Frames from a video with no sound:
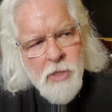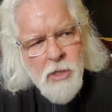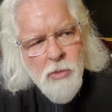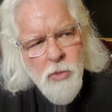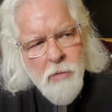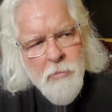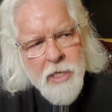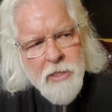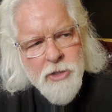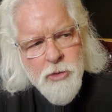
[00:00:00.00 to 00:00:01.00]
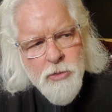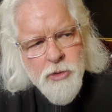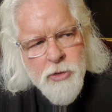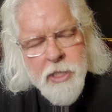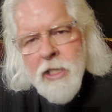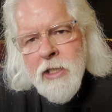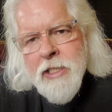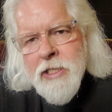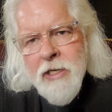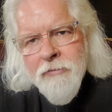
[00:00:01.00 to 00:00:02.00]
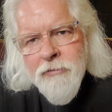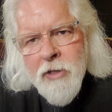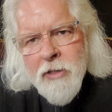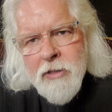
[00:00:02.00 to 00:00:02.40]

what made you uniquely different?